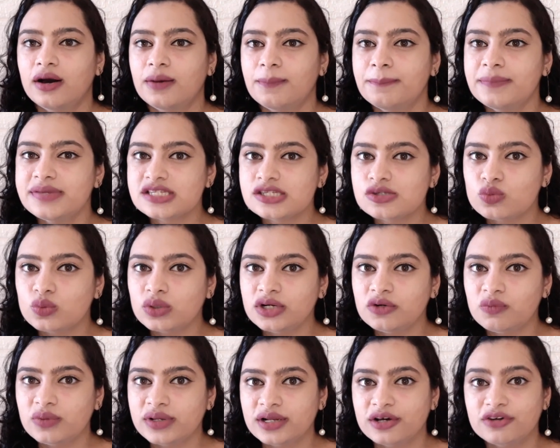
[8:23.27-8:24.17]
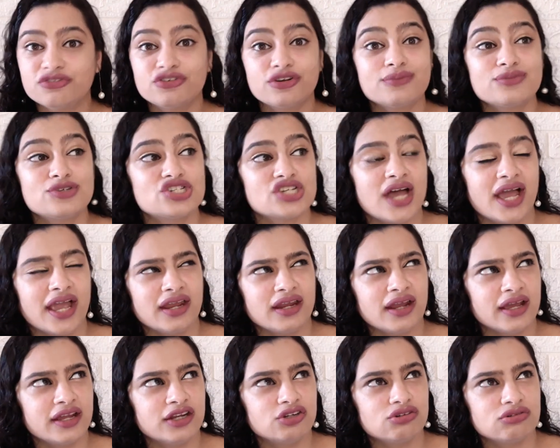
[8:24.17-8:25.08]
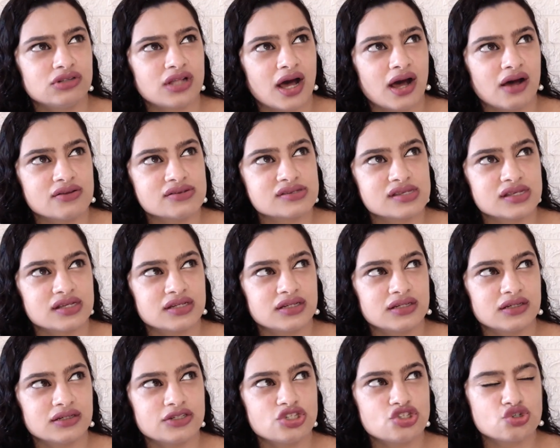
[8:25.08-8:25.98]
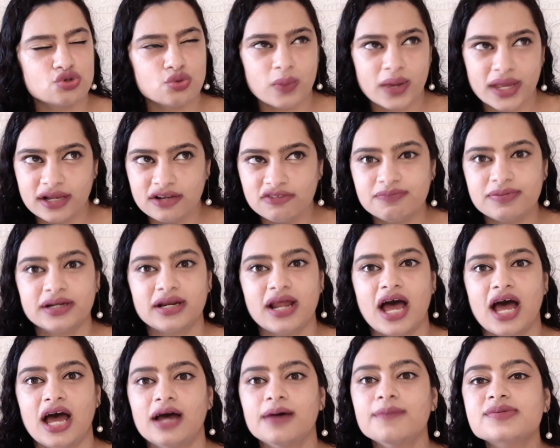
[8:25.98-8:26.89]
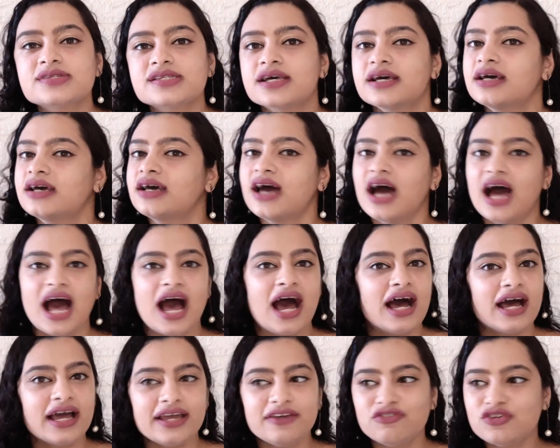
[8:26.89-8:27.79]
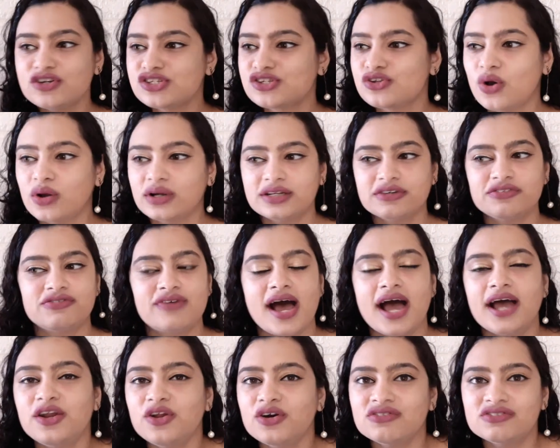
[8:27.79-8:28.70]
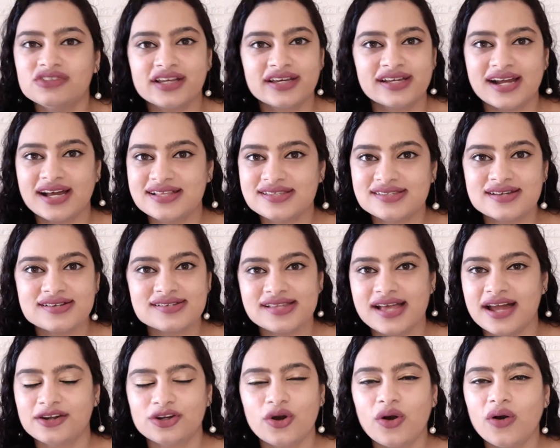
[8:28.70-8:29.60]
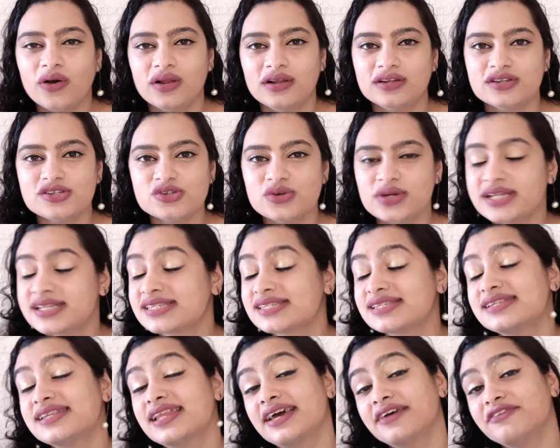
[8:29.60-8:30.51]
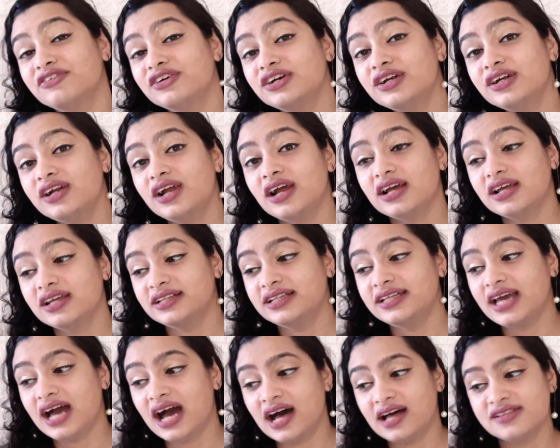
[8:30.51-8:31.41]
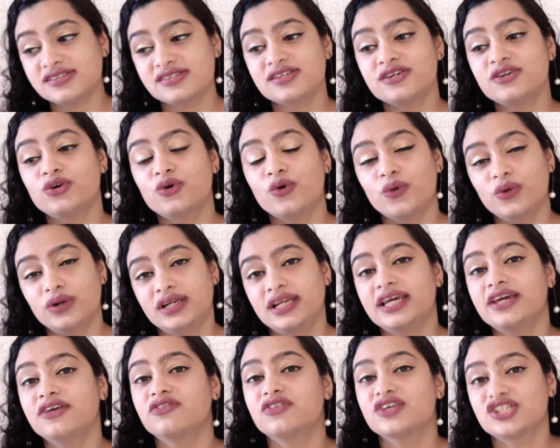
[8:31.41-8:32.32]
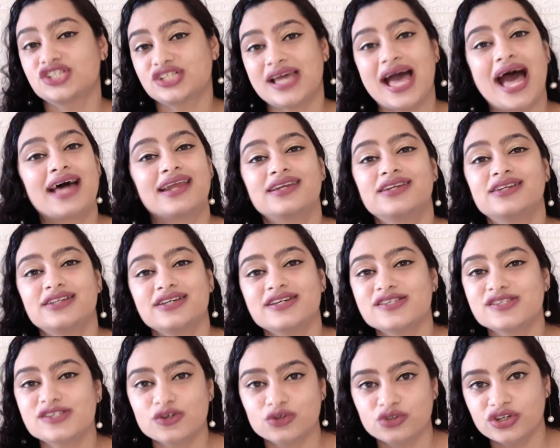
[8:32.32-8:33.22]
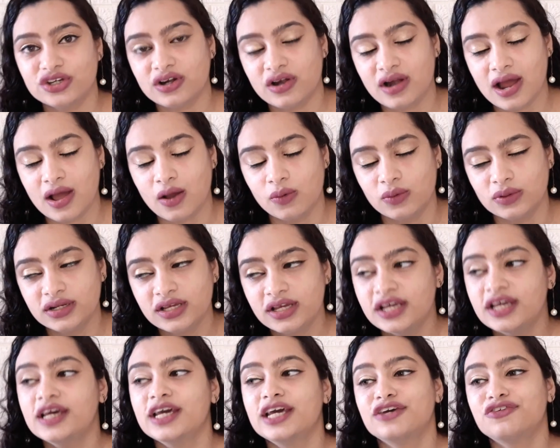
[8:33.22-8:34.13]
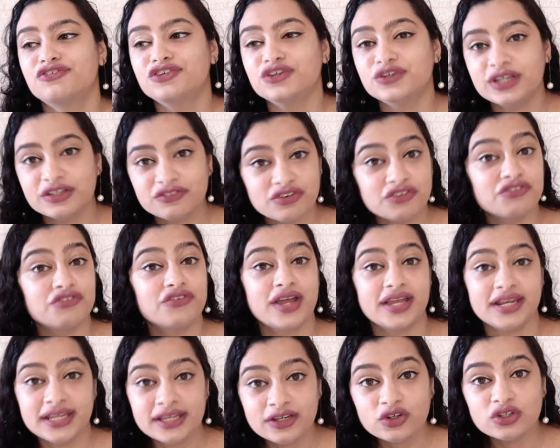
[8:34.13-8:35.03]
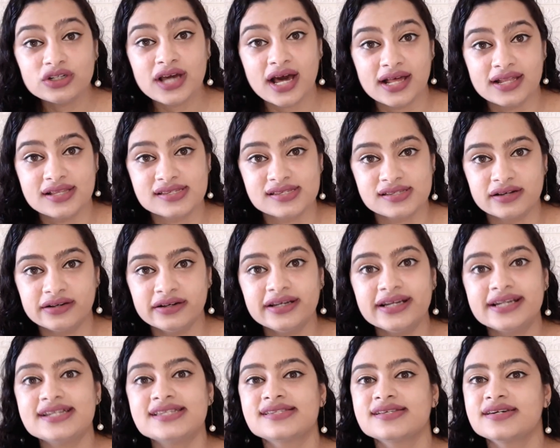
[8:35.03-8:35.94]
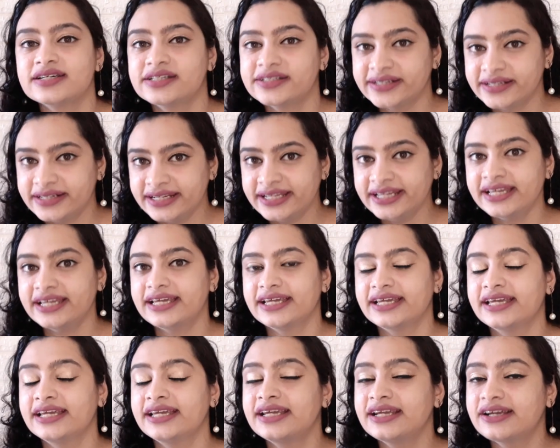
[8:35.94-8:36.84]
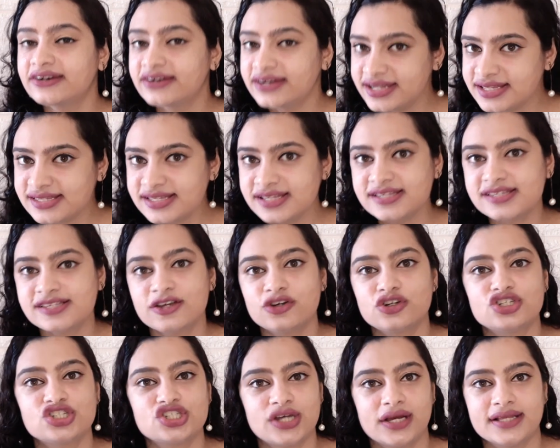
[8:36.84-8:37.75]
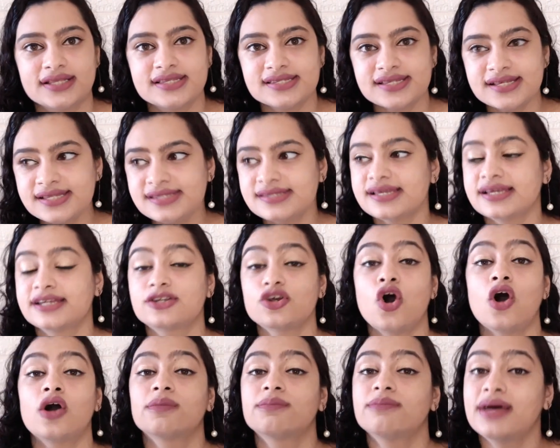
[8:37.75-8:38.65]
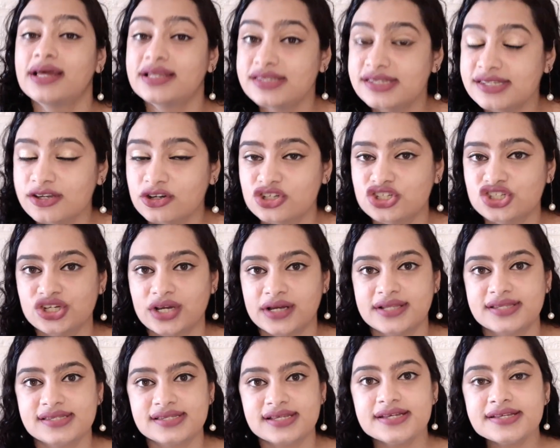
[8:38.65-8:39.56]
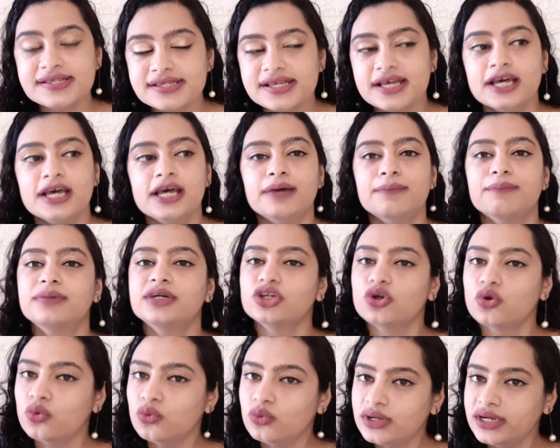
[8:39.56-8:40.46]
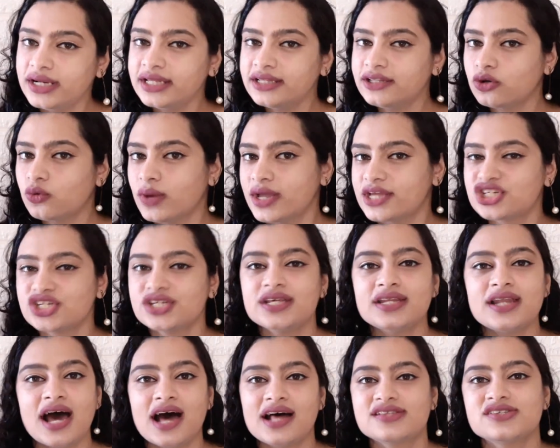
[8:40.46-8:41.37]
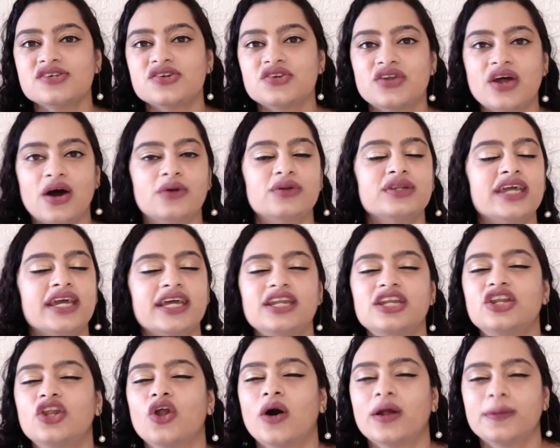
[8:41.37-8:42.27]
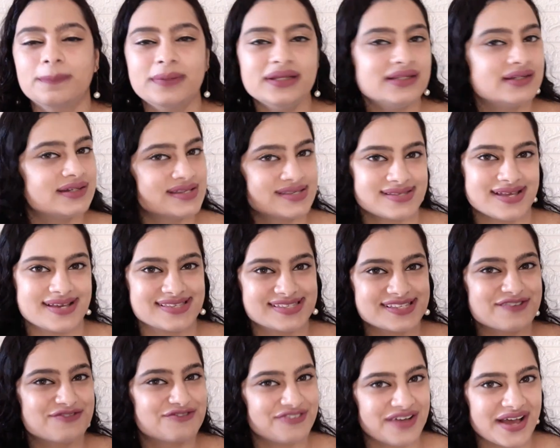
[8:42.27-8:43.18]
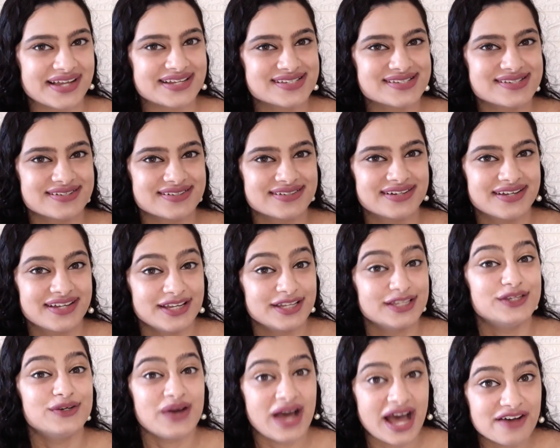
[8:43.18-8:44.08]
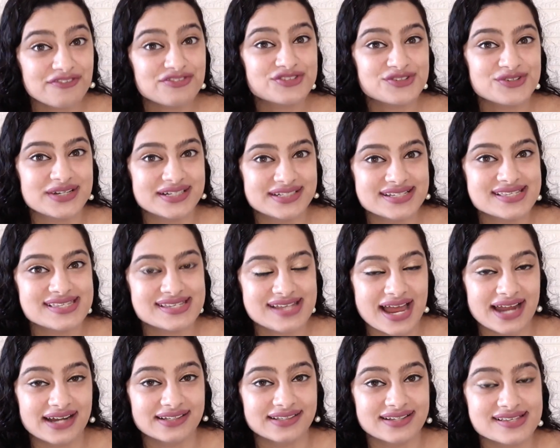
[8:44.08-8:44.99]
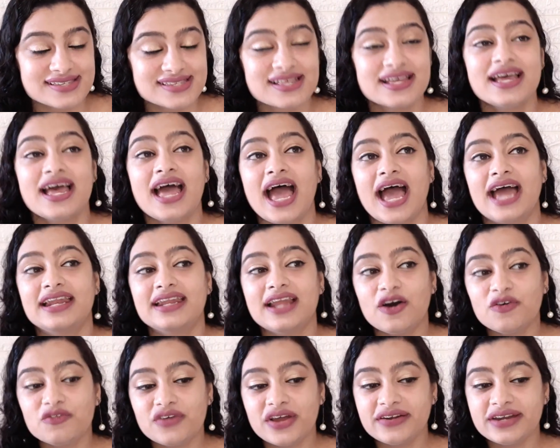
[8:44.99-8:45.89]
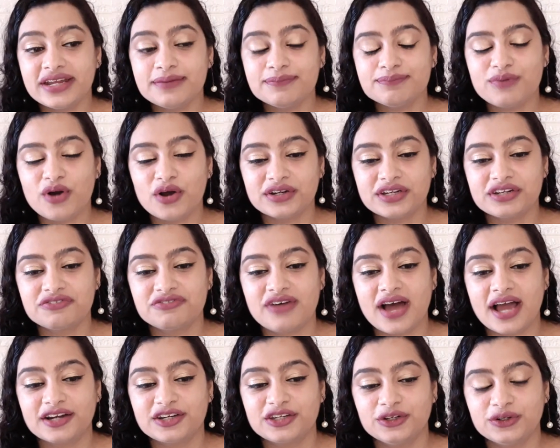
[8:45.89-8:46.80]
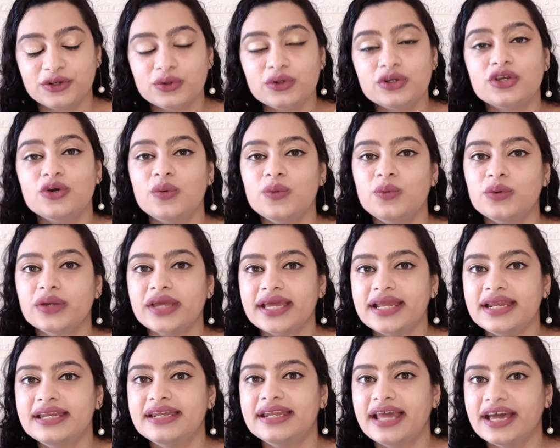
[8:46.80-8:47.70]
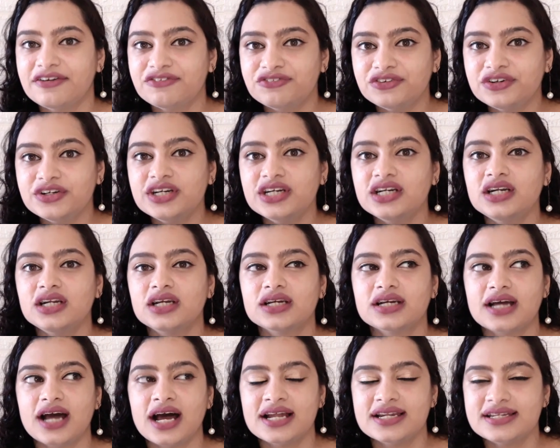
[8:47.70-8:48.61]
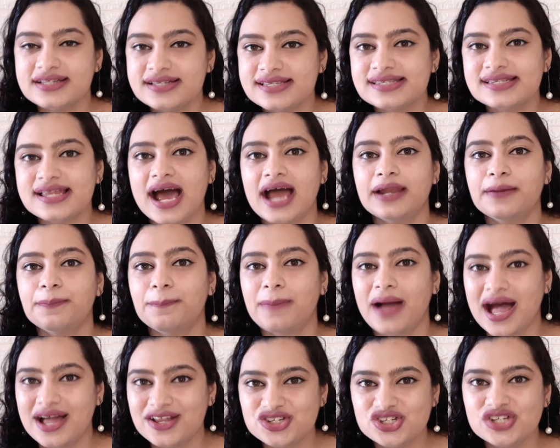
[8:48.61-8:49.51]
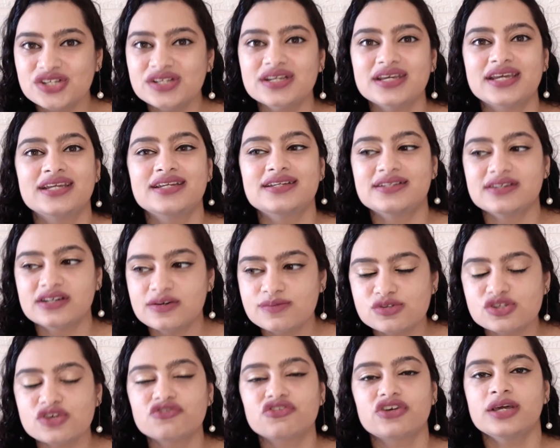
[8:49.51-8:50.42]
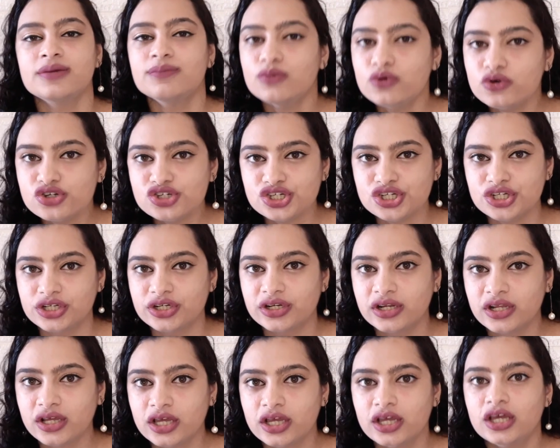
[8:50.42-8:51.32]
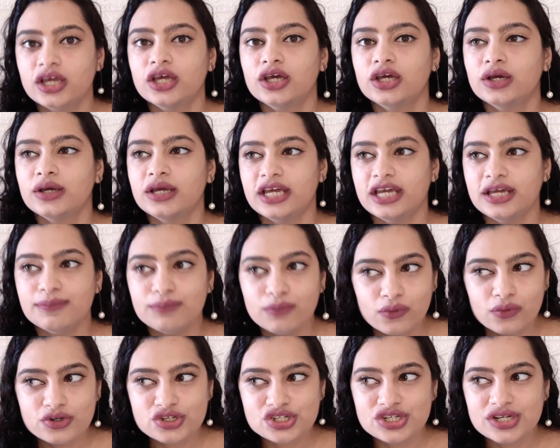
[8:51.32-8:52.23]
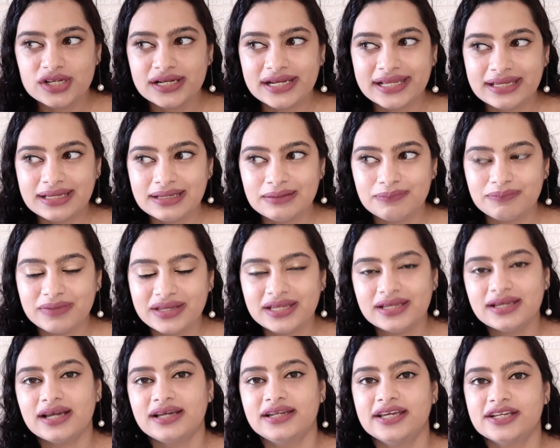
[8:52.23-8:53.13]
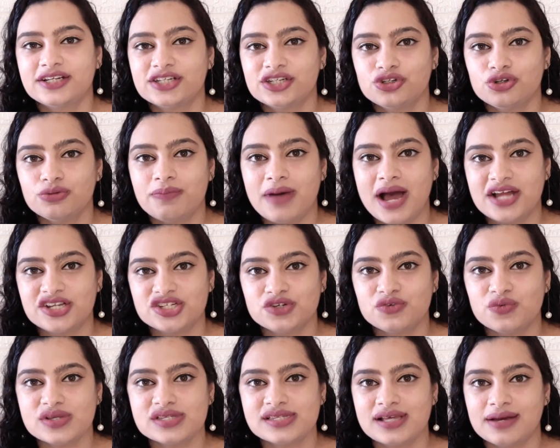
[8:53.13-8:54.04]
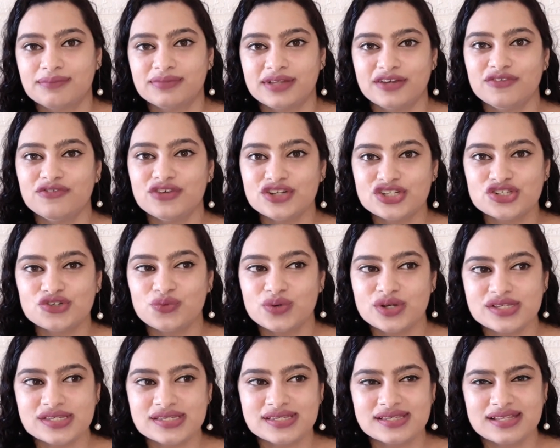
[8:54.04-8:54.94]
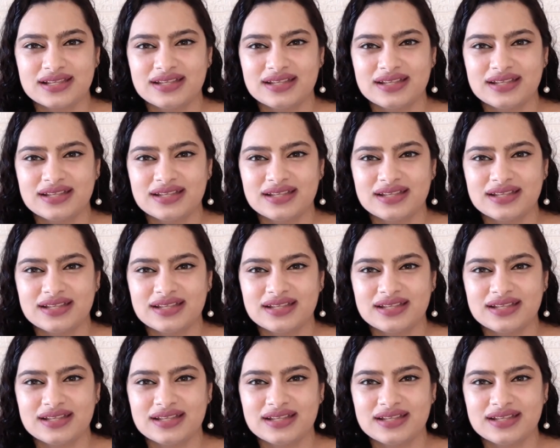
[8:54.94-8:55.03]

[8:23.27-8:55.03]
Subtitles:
Miss World winner from China in 2012 perhaps. I was not a fan of their answers at all. So it's never the answer only which guarantees you the crown. If you give a very good answer, it certainly increases your chances, it augments your chances, but only the question and answer round cannot be the decisive factor. You have to understand this. And now very important fact, you can never understand pageant in terms of emotion. Emotionally being connected to pageant was something which was